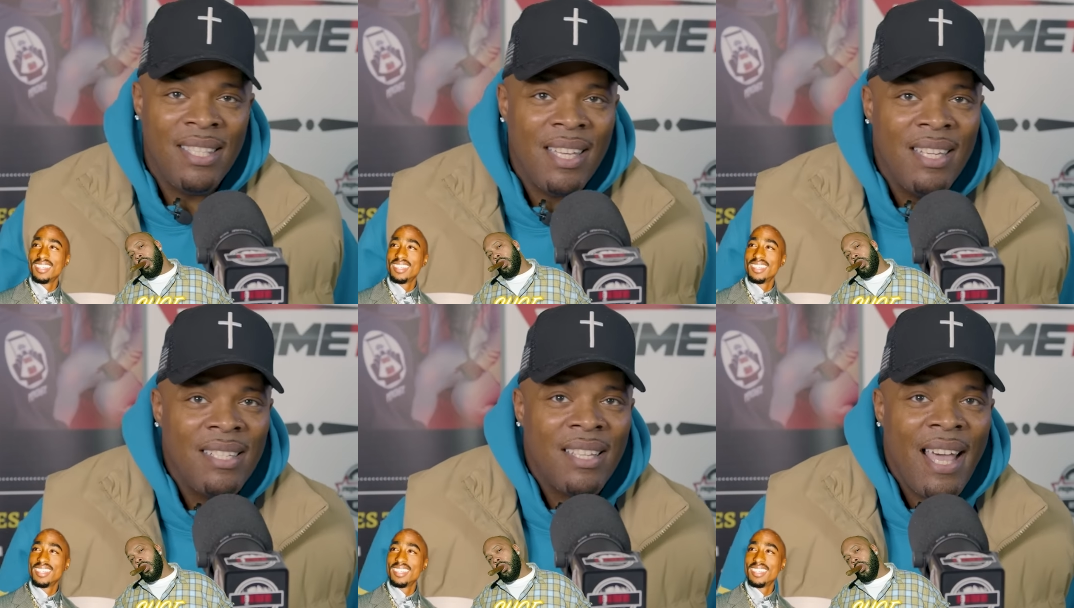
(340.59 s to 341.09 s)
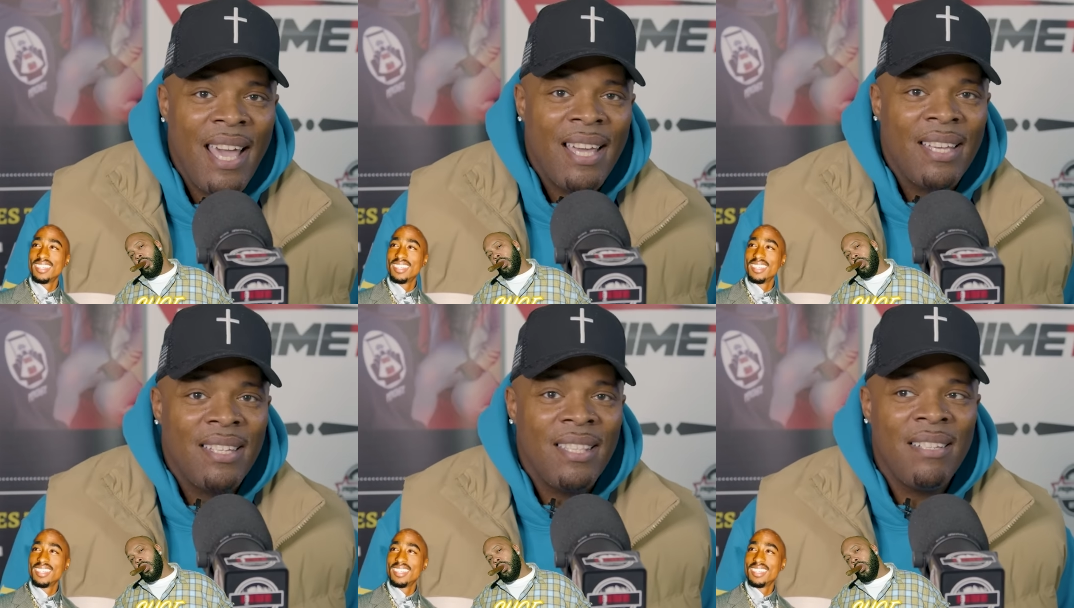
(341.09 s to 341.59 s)
Speaker 1: things
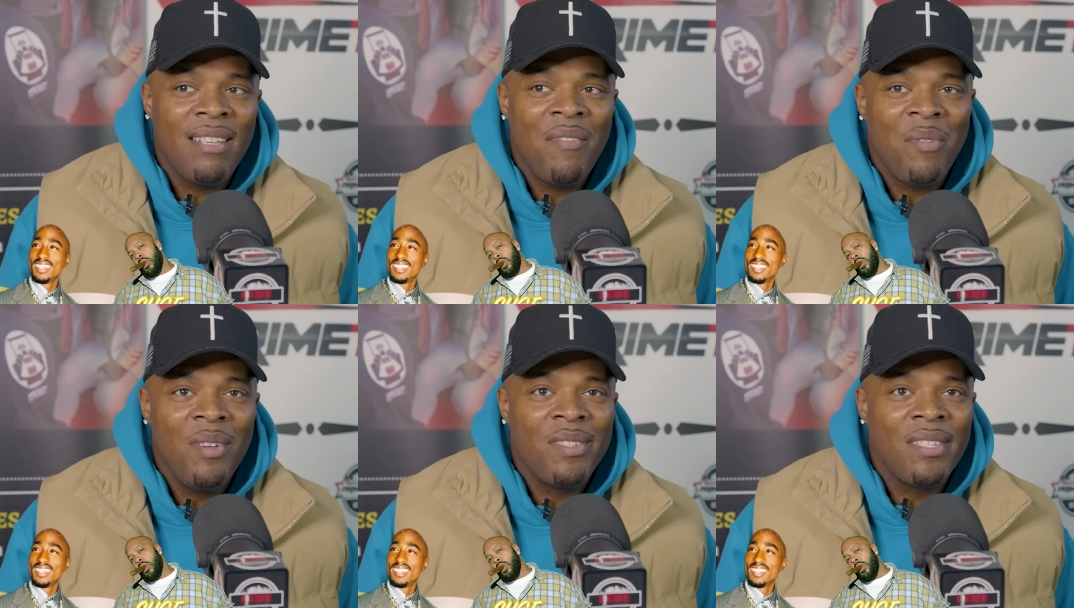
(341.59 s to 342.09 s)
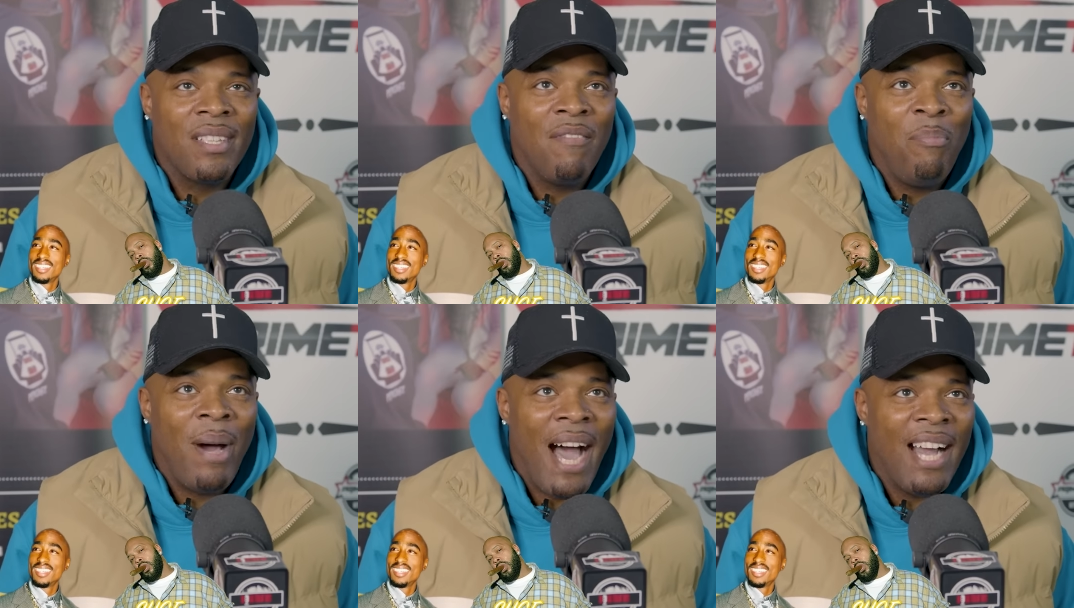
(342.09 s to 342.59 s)
like, let's say for instance,
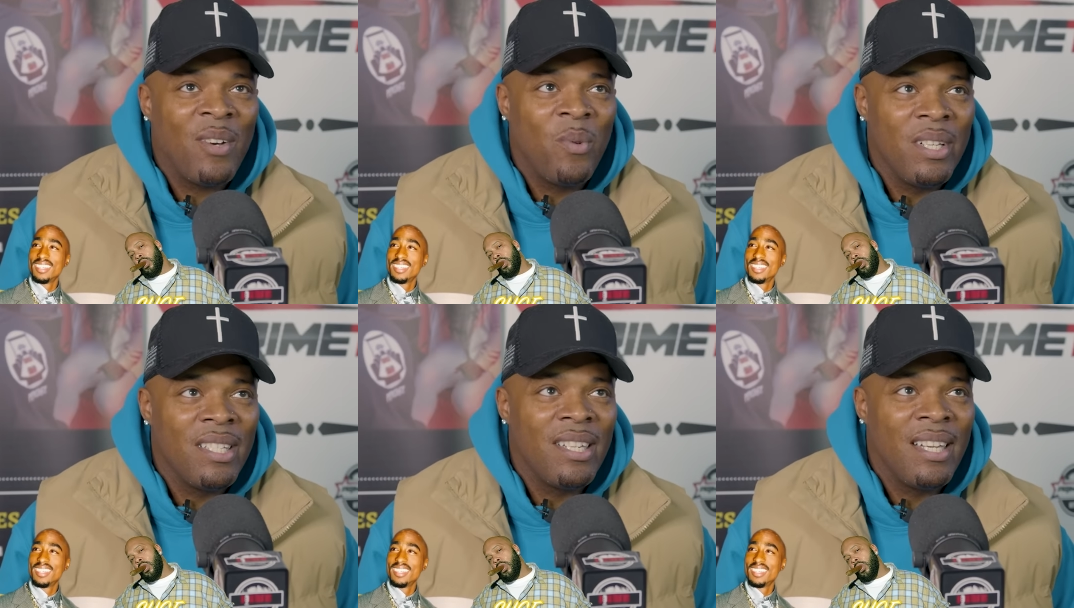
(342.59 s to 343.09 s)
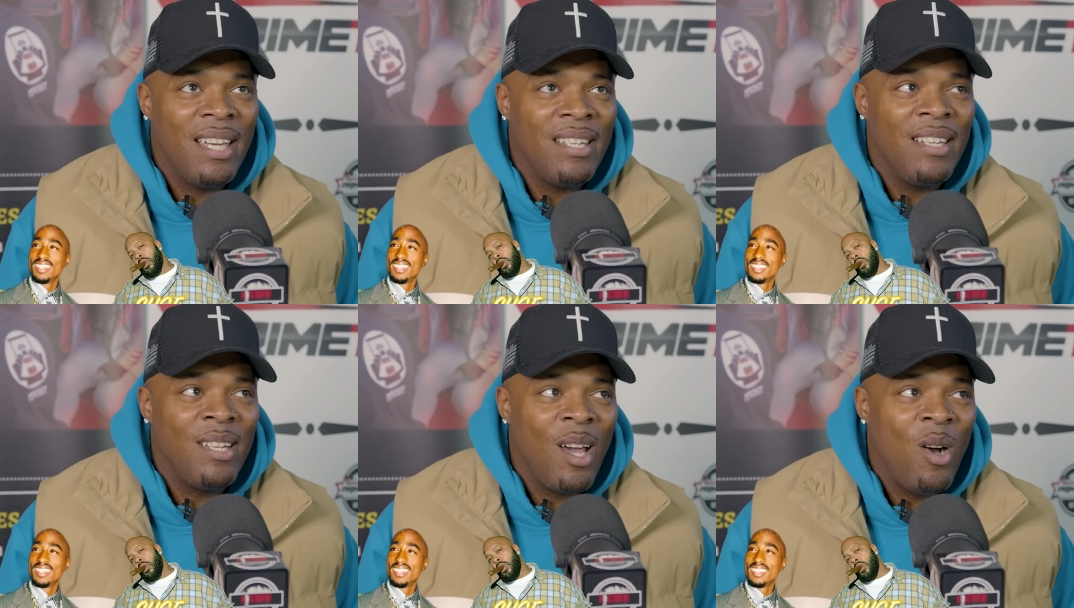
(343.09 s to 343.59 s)
if Pac wasn't
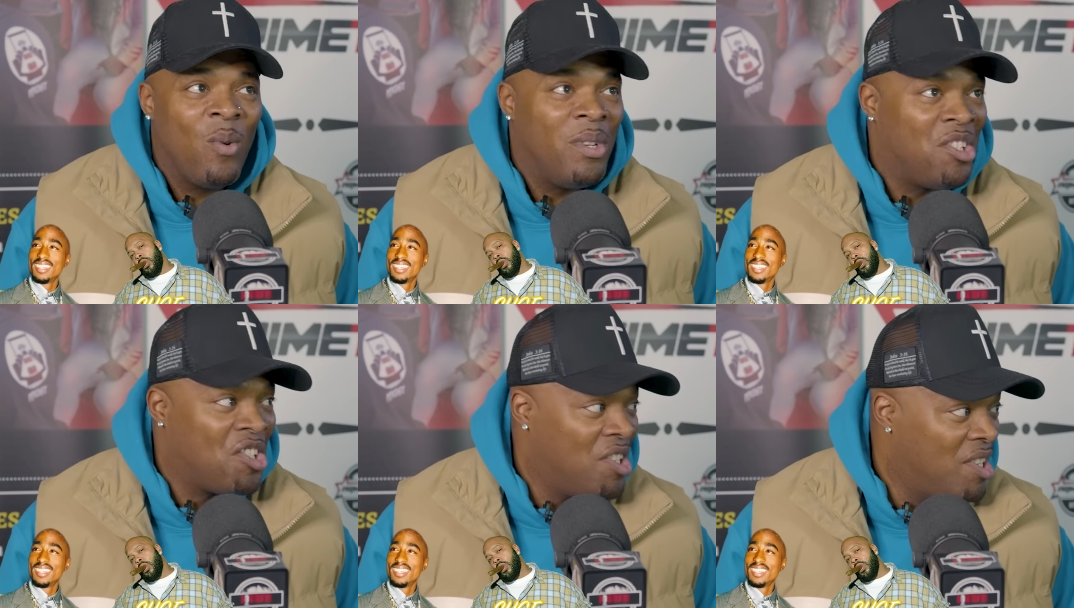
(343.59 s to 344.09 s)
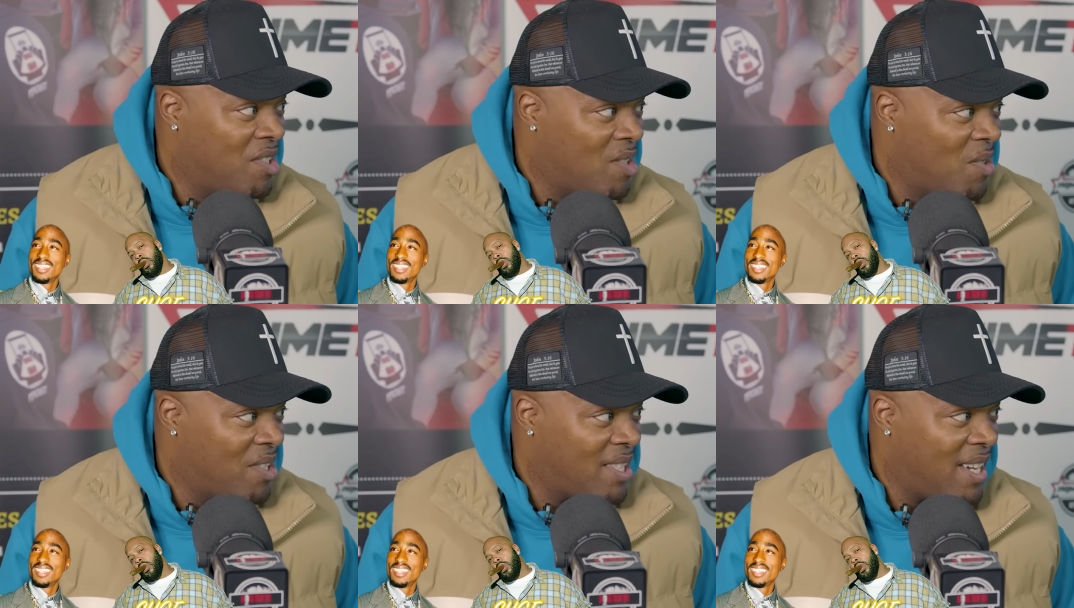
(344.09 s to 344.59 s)
getting along with Suge,
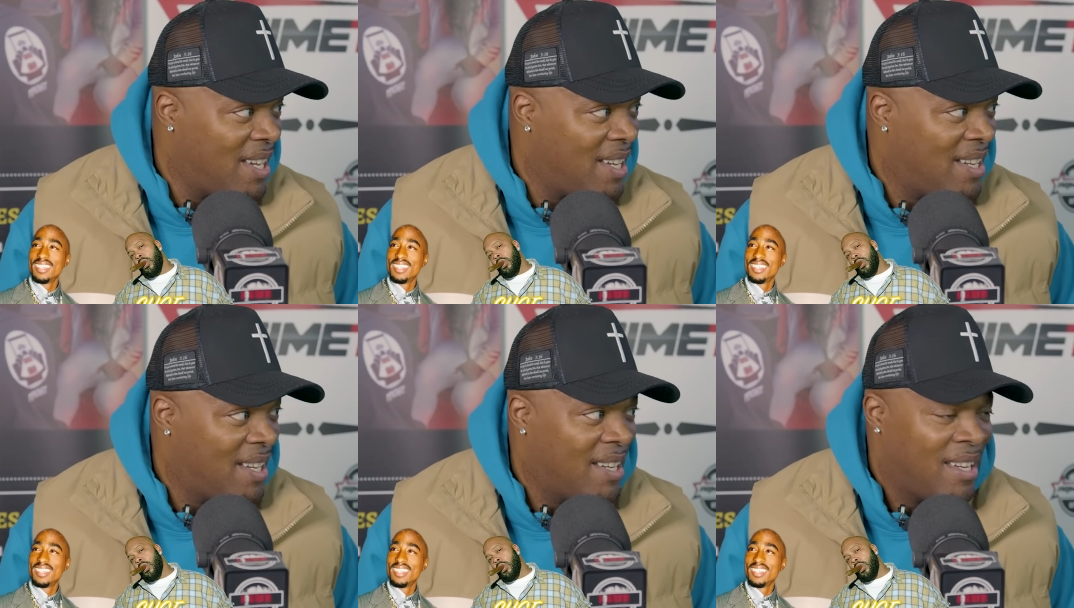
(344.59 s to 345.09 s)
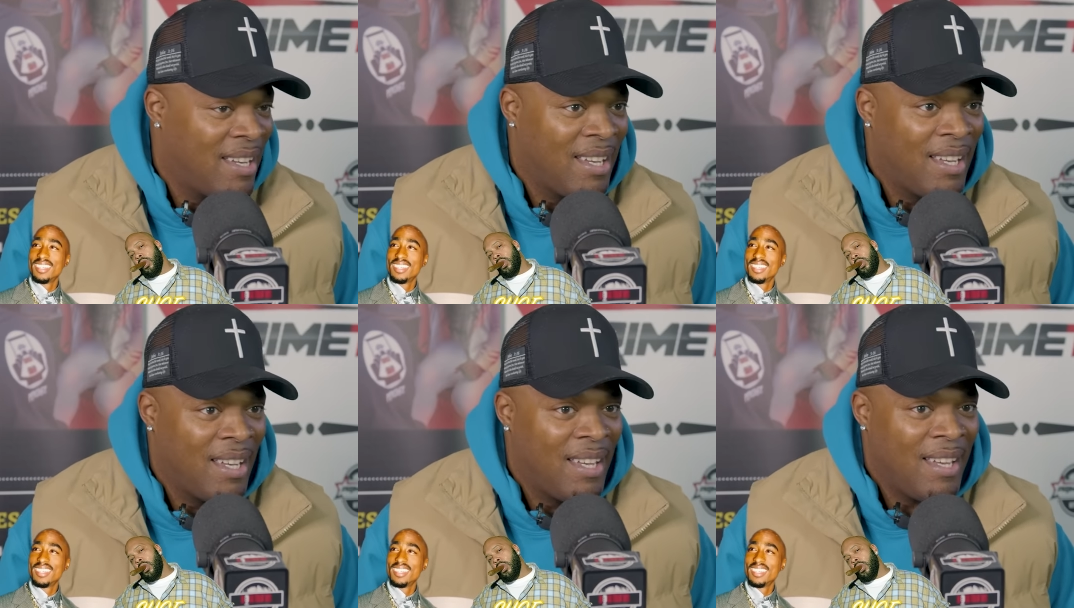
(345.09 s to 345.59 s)
so to say,
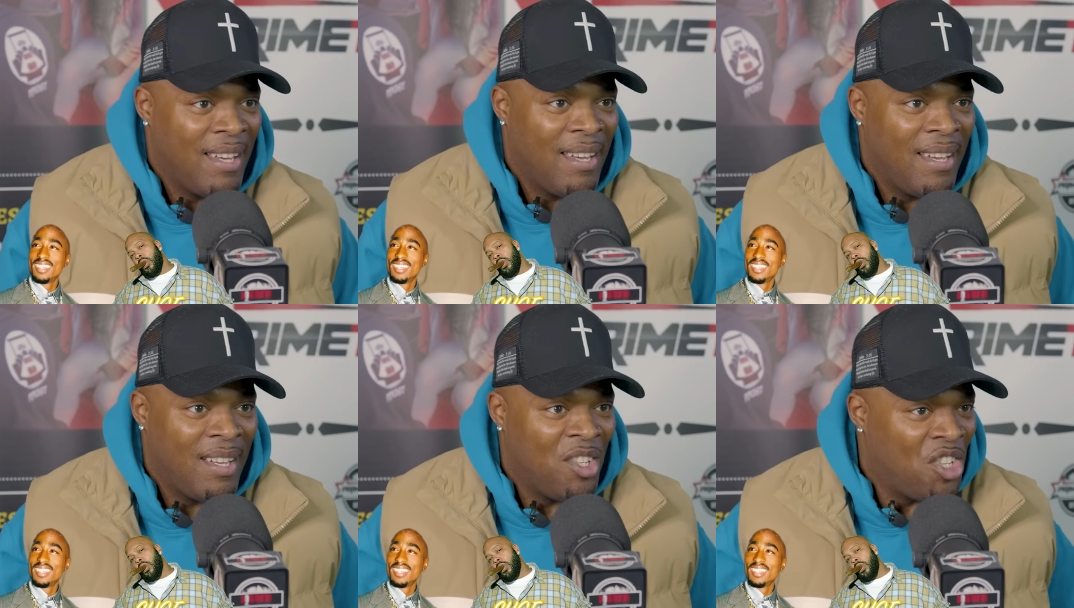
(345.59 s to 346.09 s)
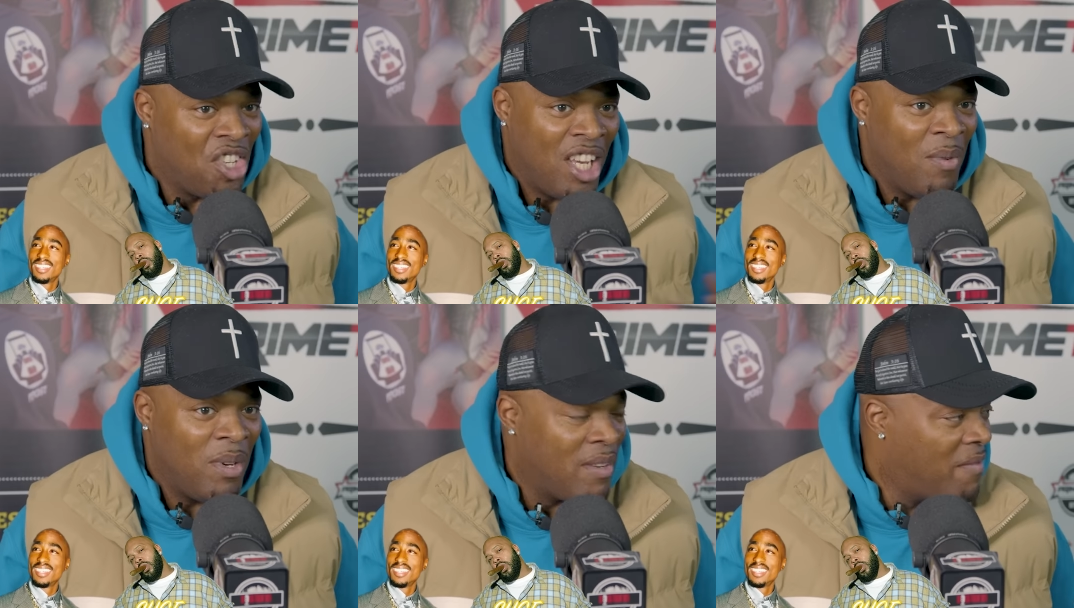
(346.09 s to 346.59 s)

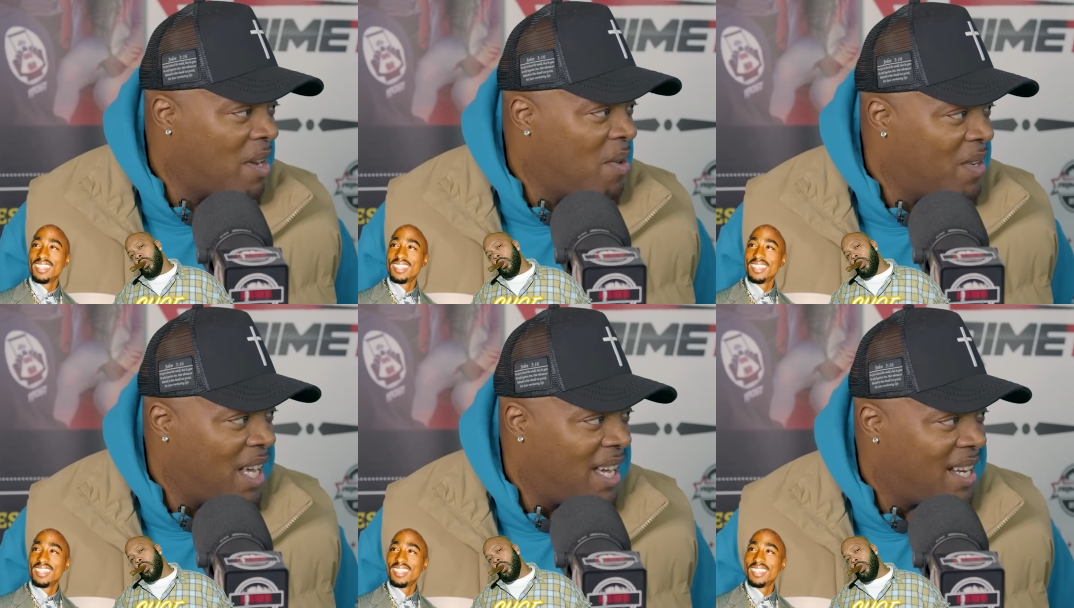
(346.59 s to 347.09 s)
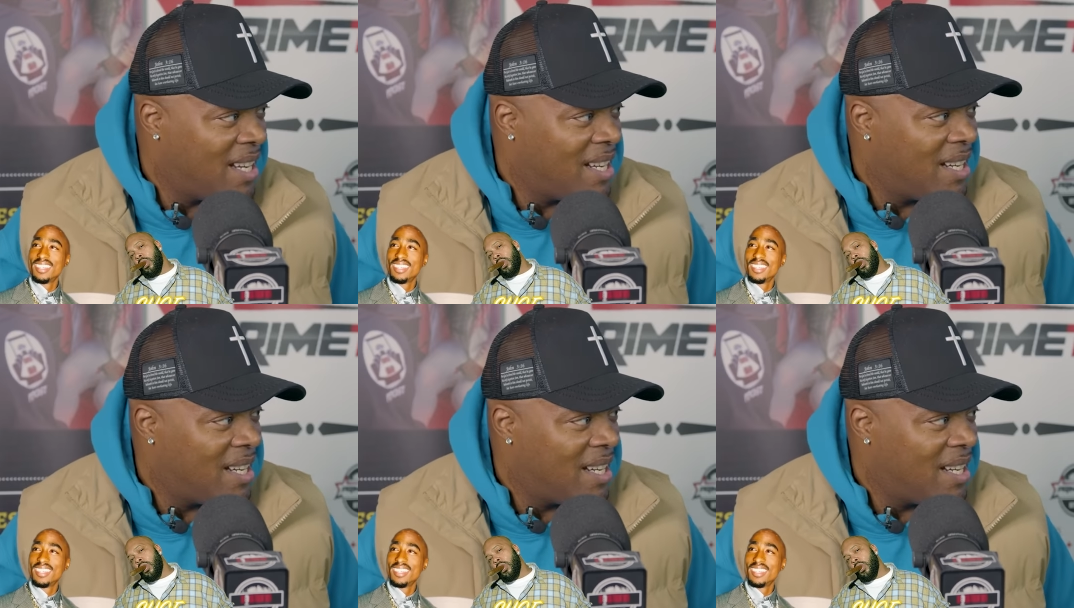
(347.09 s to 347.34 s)
she wouldn't have known that.